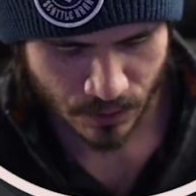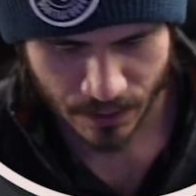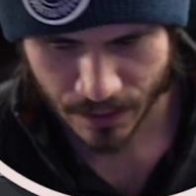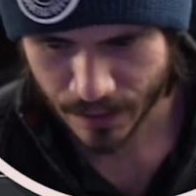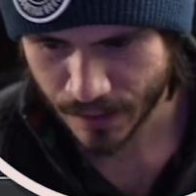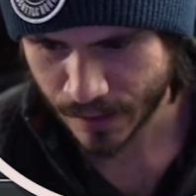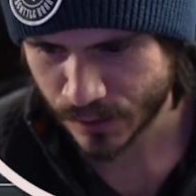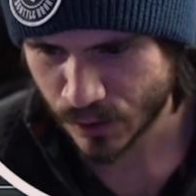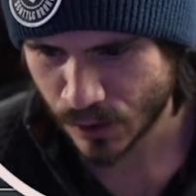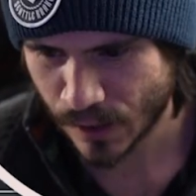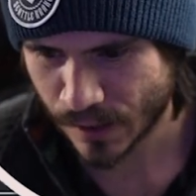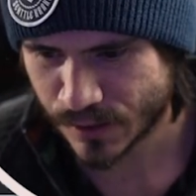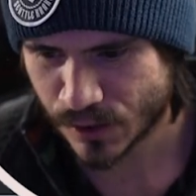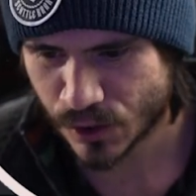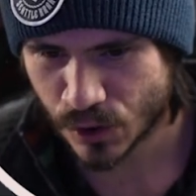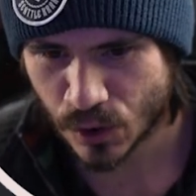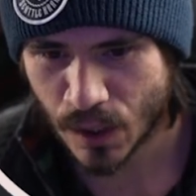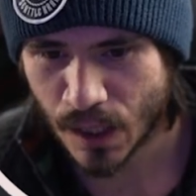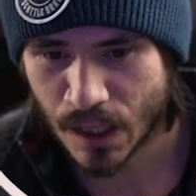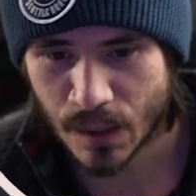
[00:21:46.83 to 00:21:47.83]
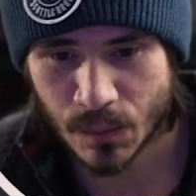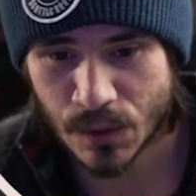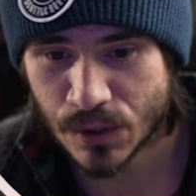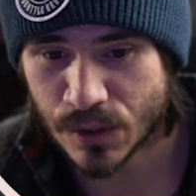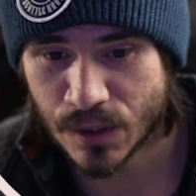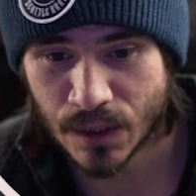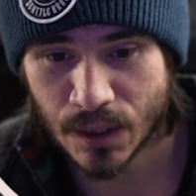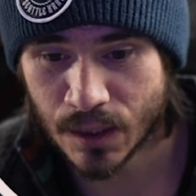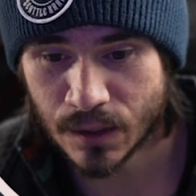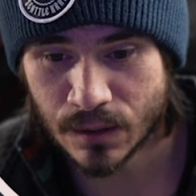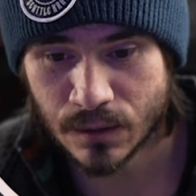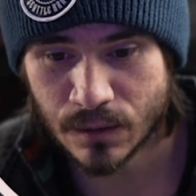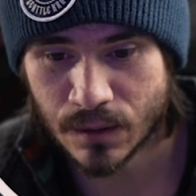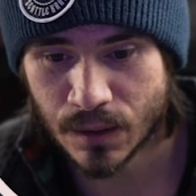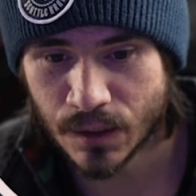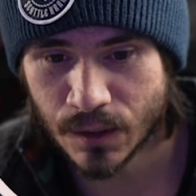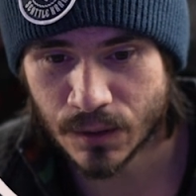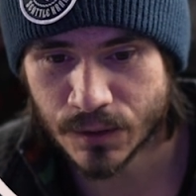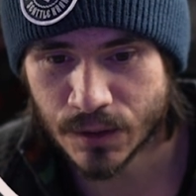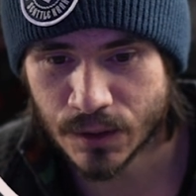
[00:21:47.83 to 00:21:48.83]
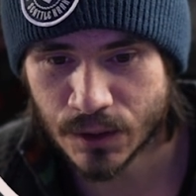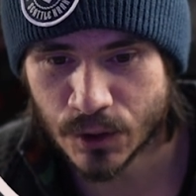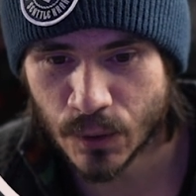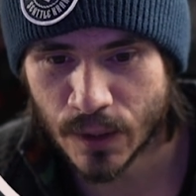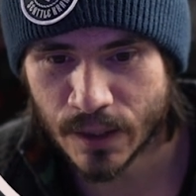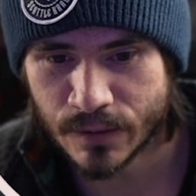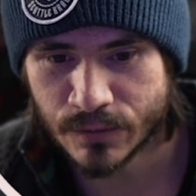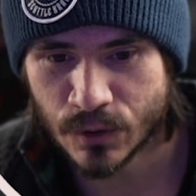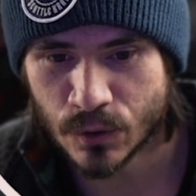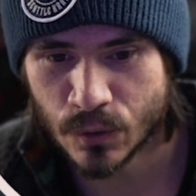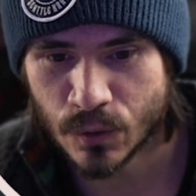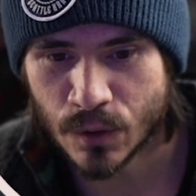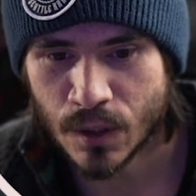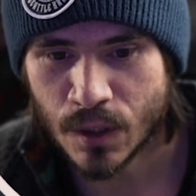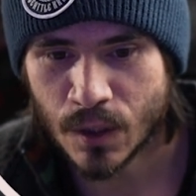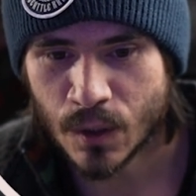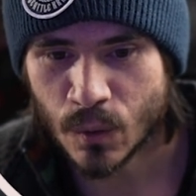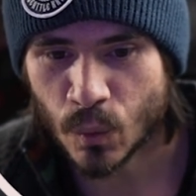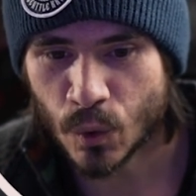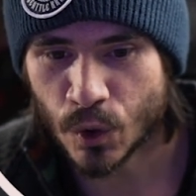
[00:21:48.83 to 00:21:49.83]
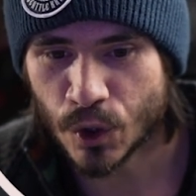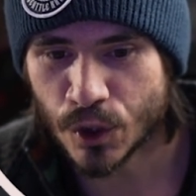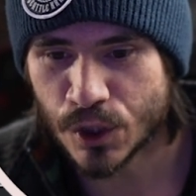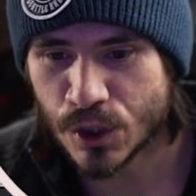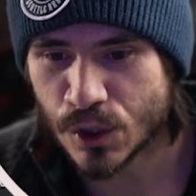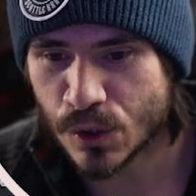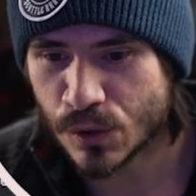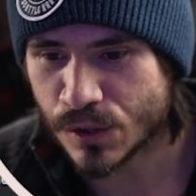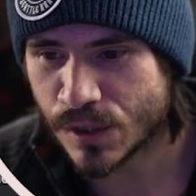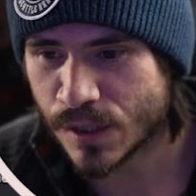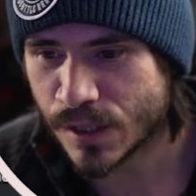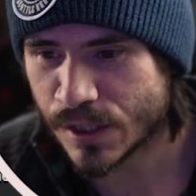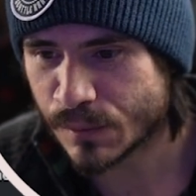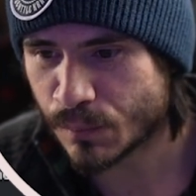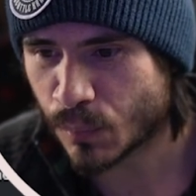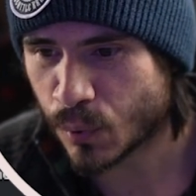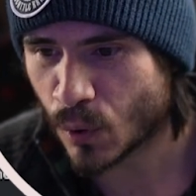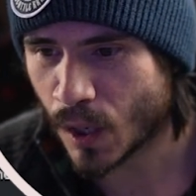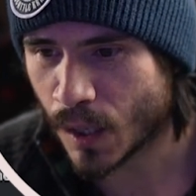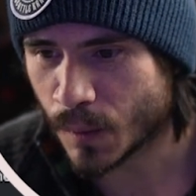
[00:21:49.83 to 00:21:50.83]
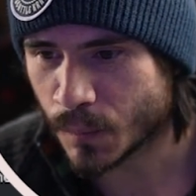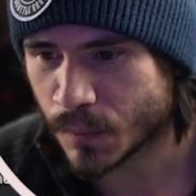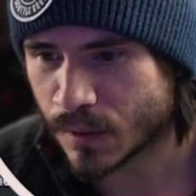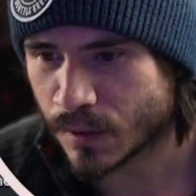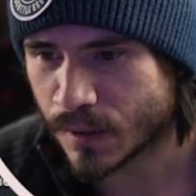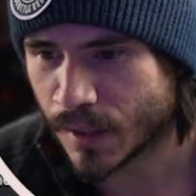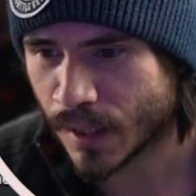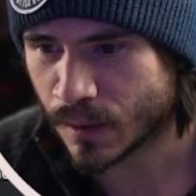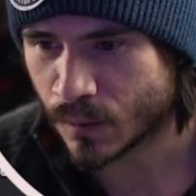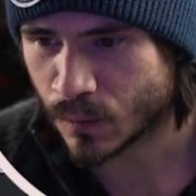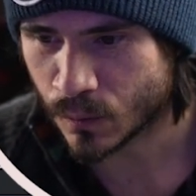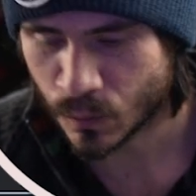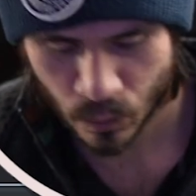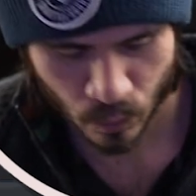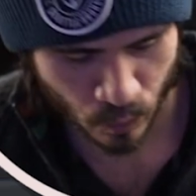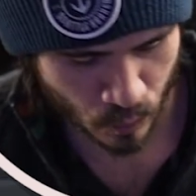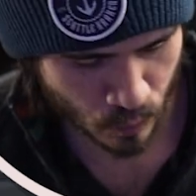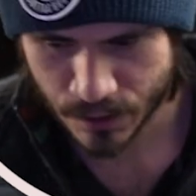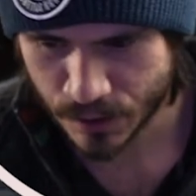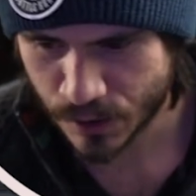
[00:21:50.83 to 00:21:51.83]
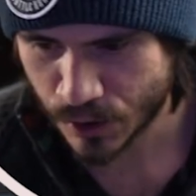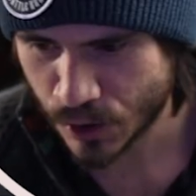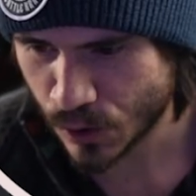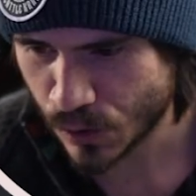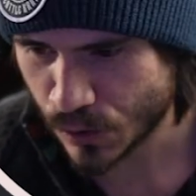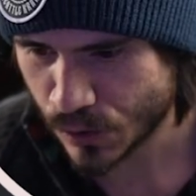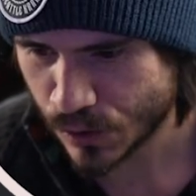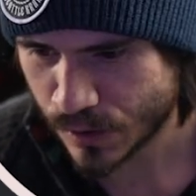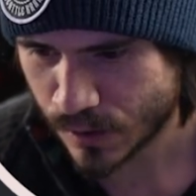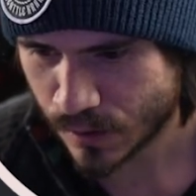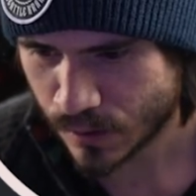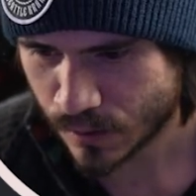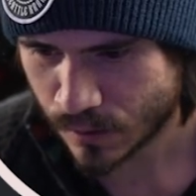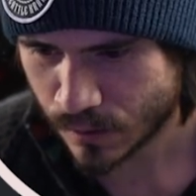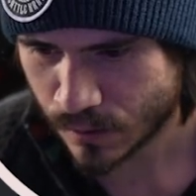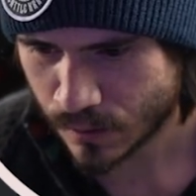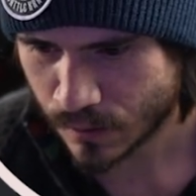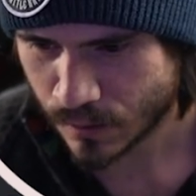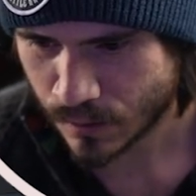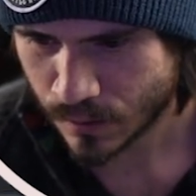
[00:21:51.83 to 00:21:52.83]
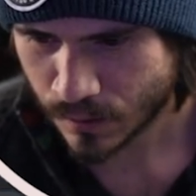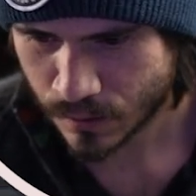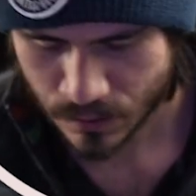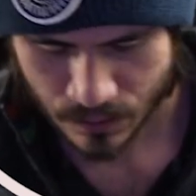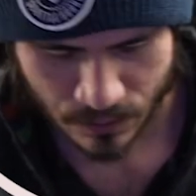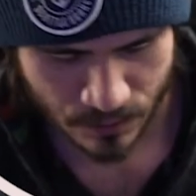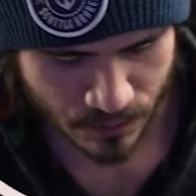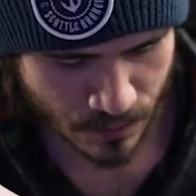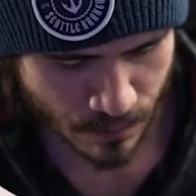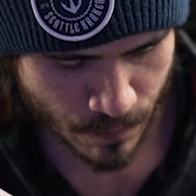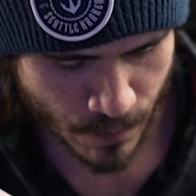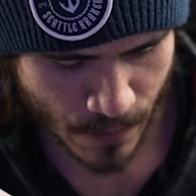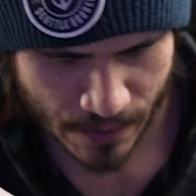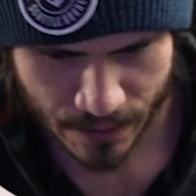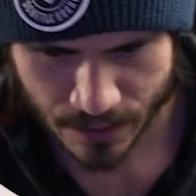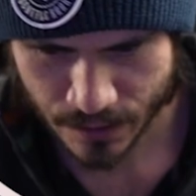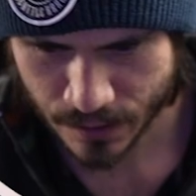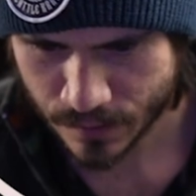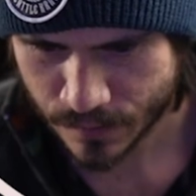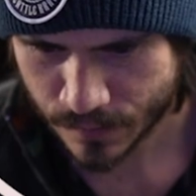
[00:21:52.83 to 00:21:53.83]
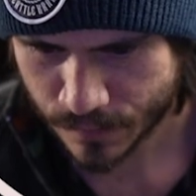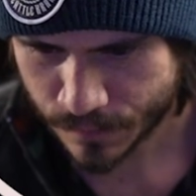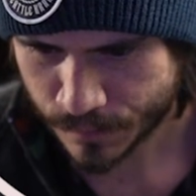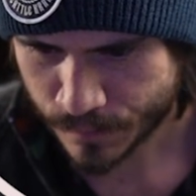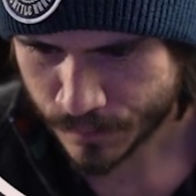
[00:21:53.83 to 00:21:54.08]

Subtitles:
And I'd like to do commas again. I don't think you have to. We're going to use this prompt that it used to make it.